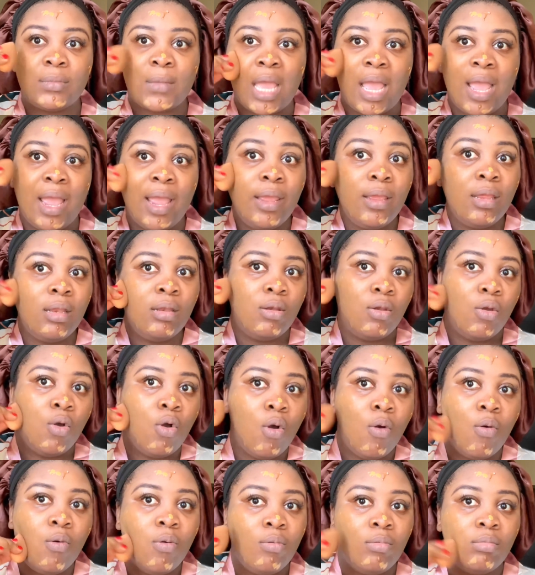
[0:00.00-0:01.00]
i
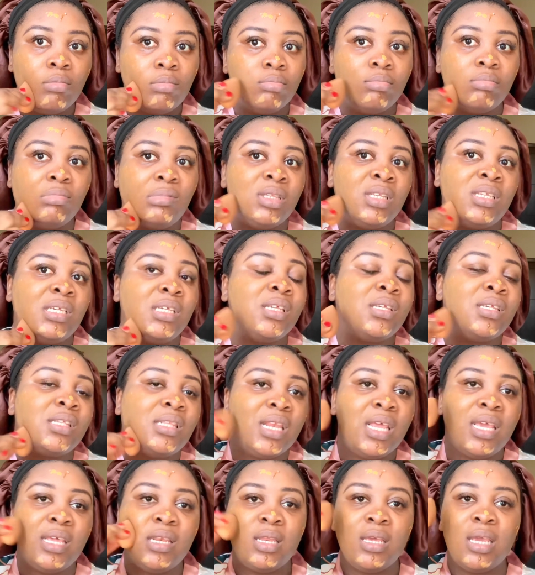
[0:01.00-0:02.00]
know this
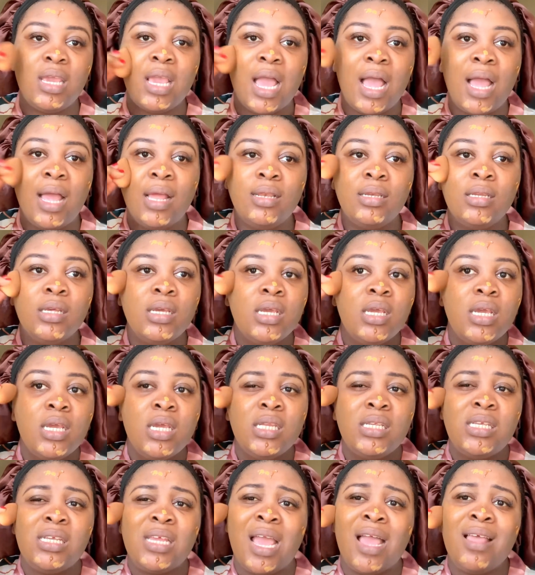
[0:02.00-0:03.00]
lady and
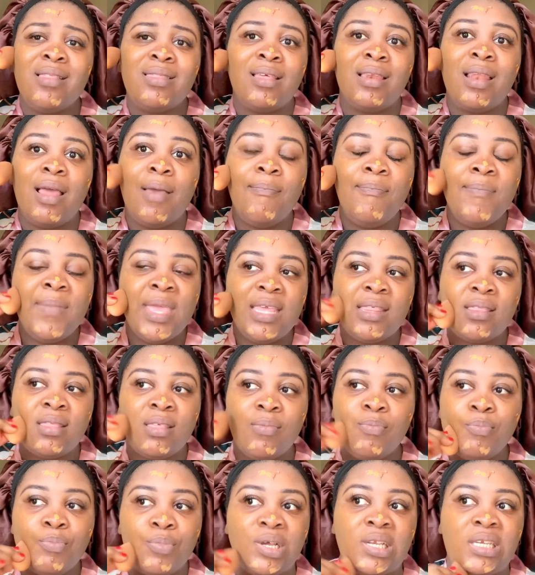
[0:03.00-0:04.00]
she has an
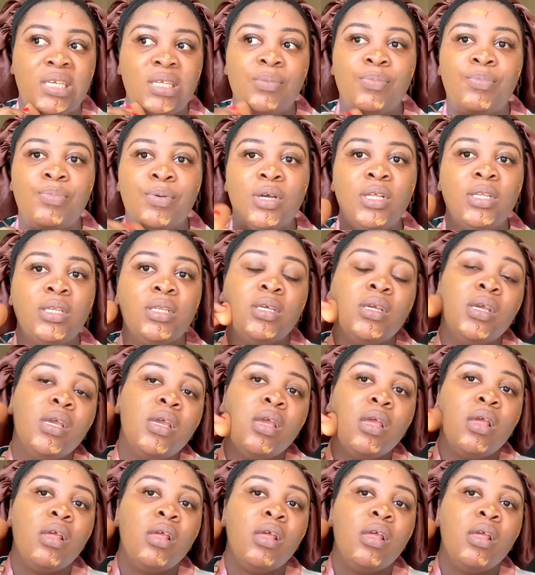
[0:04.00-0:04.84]
amazing body but